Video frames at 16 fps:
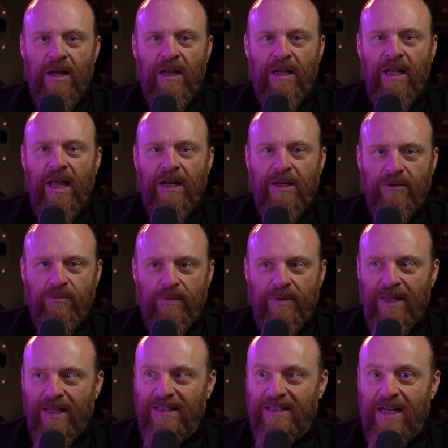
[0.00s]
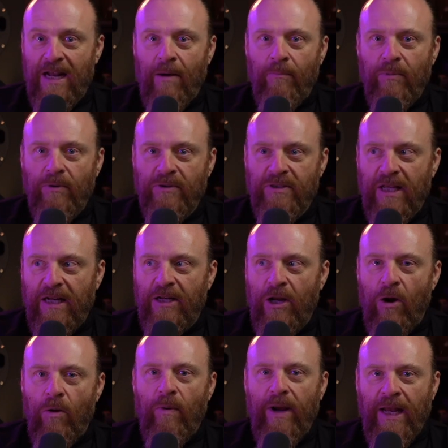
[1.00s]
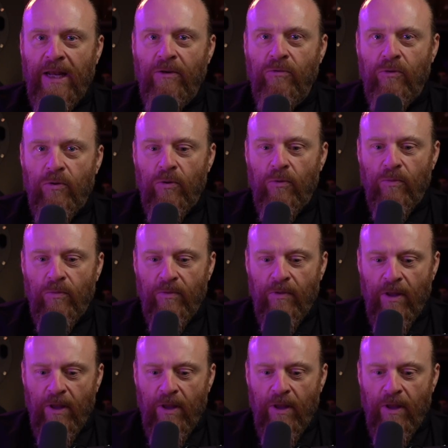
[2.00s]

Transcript: letters with these numbers that go into